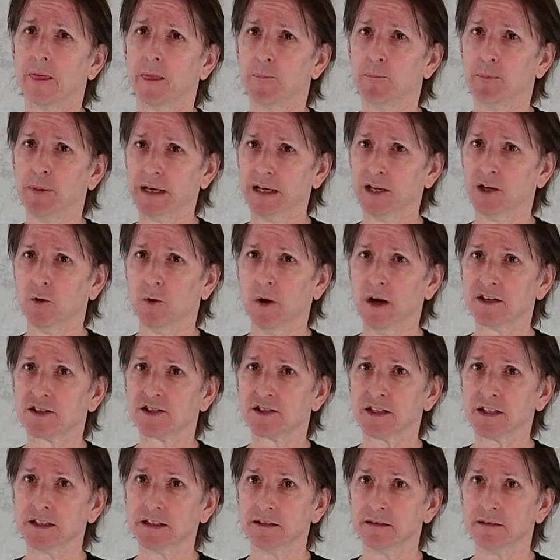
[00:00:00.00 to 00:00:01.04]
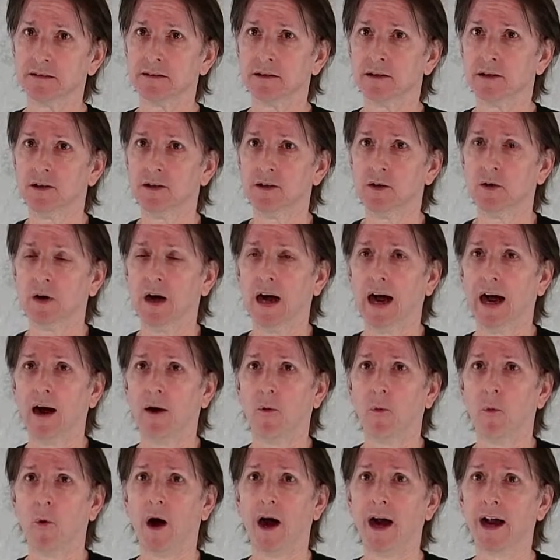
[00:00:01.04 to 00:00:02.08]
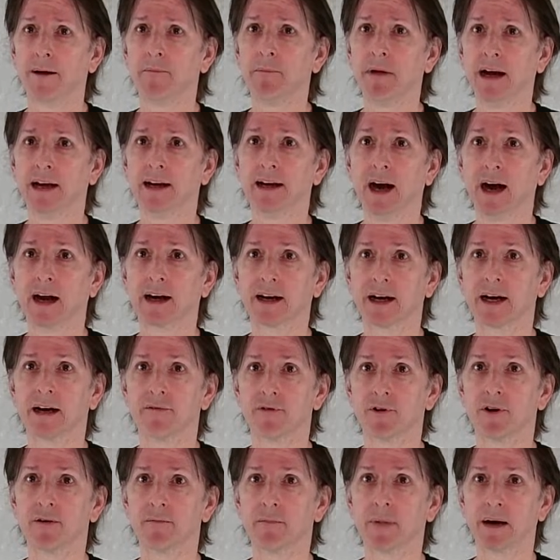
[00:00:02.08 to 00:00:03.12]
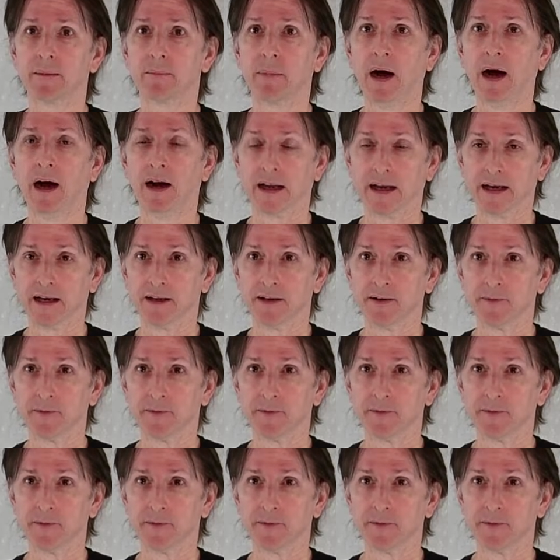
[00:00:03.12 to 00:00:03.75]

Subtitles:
Big question, why am I not covering my body?